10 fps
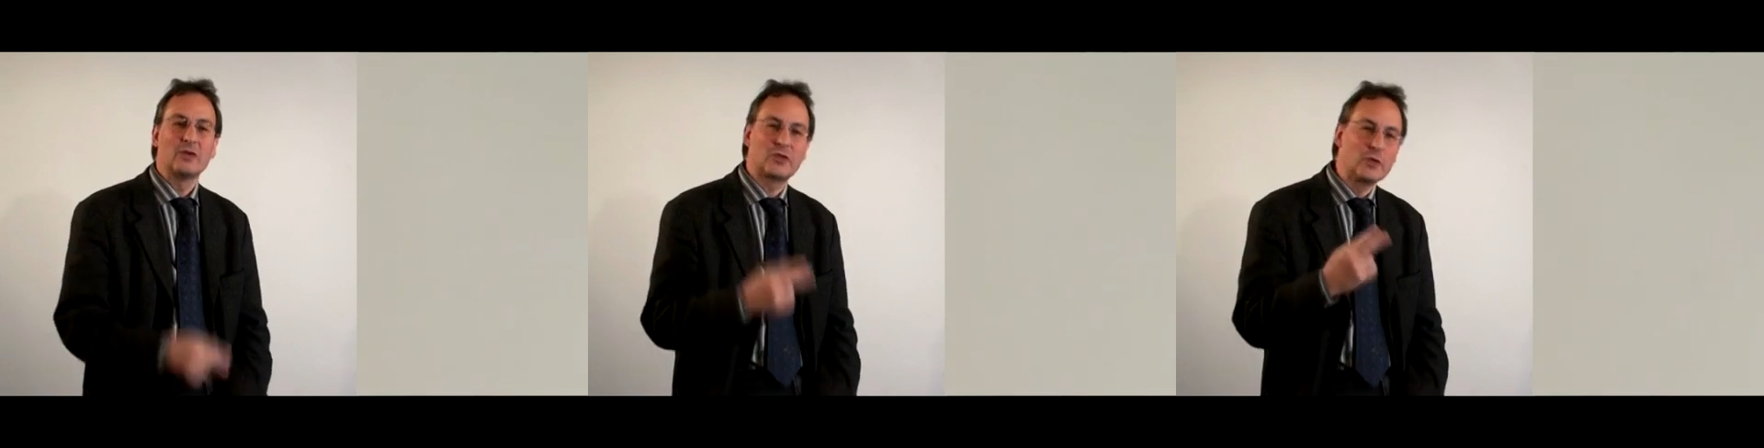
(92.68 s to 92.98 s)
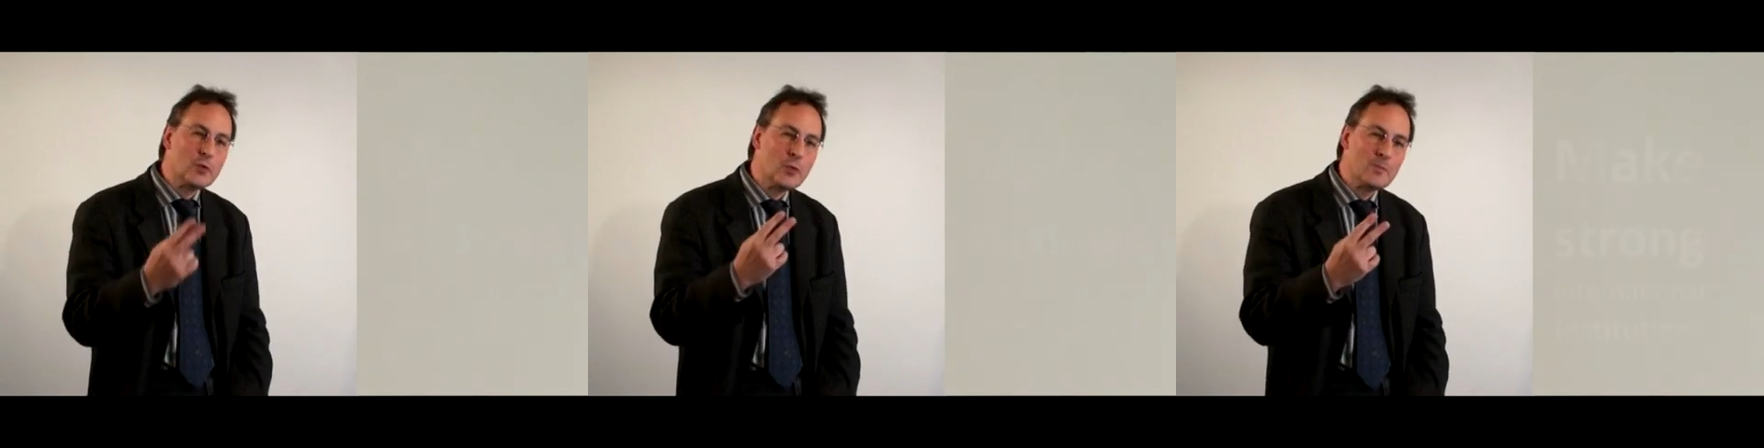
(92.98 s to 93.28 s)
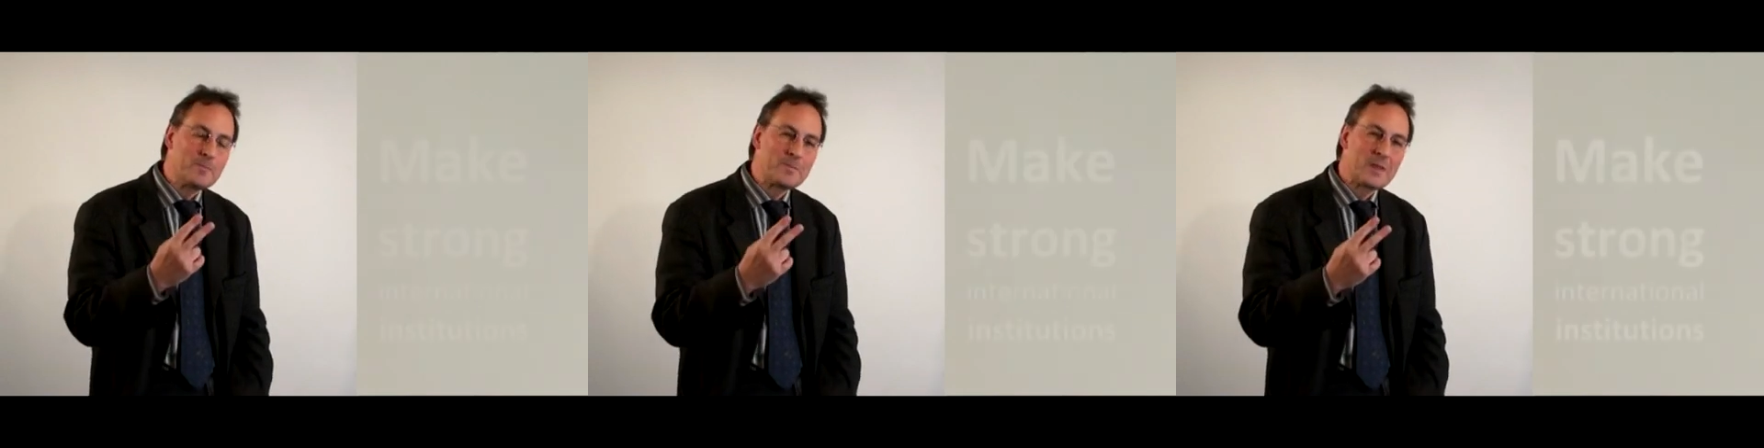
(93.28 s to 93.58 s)

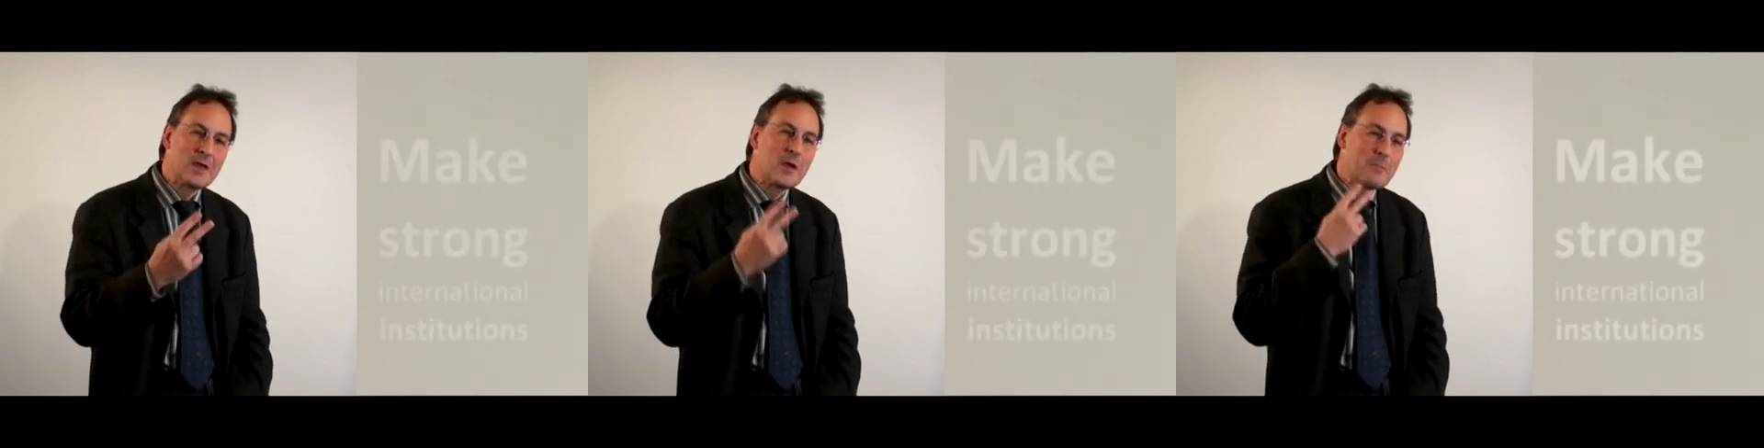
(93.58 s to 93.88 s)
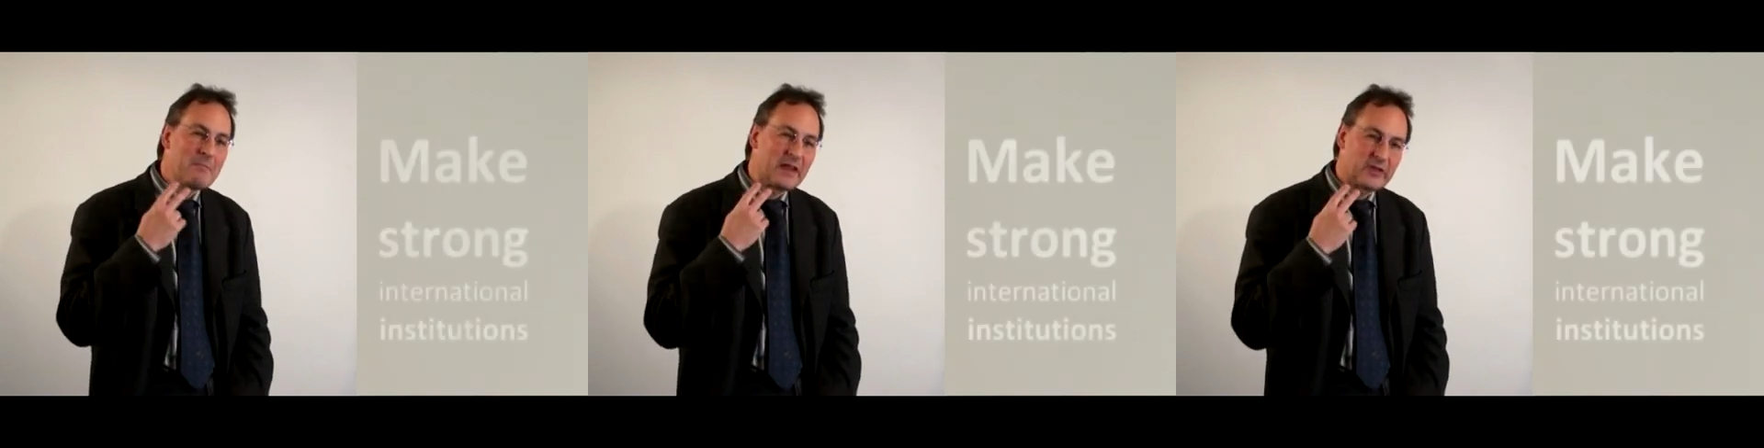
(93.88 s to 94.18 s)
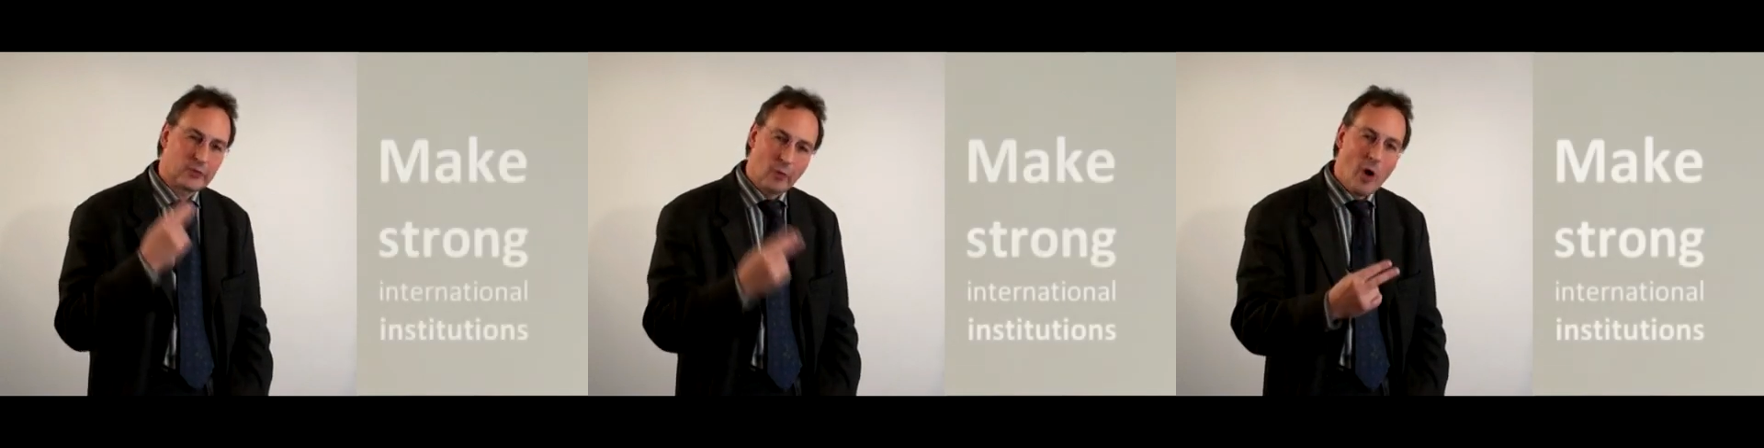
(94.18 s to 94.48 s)
Two, make
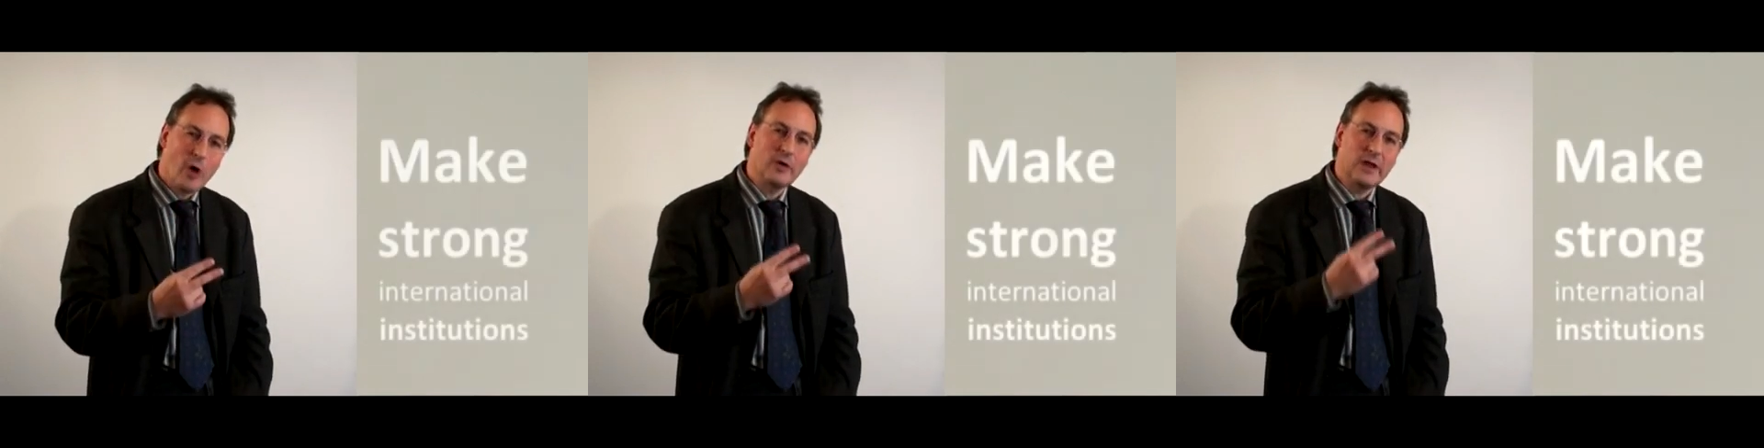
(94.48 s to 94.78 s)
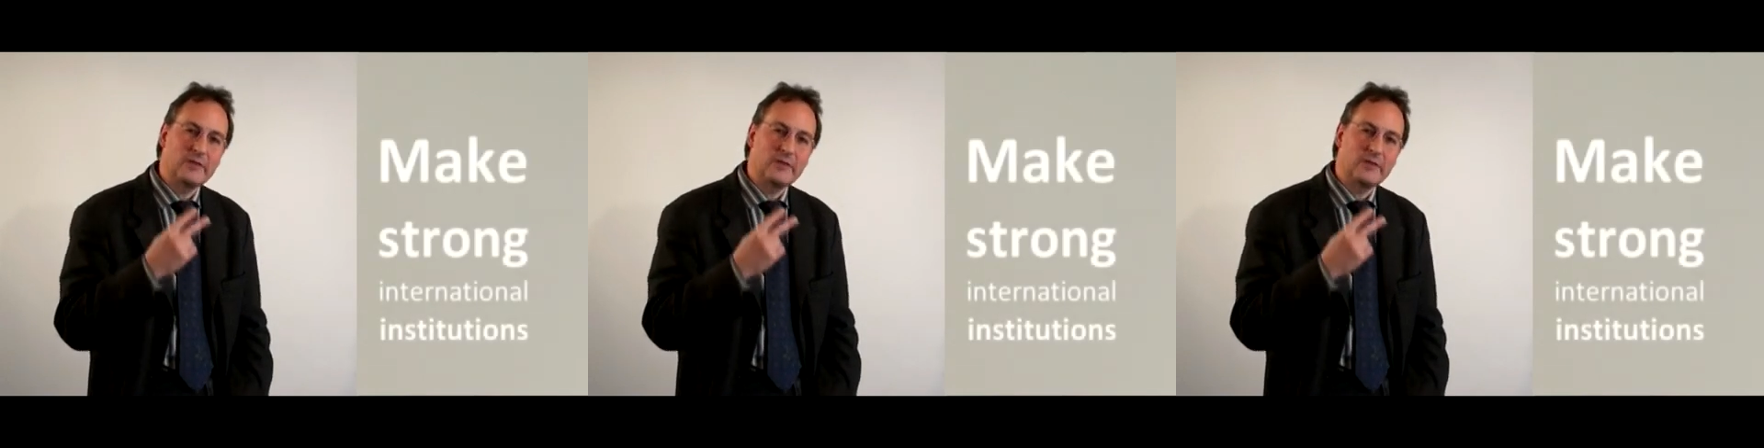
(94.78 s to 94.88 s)
strong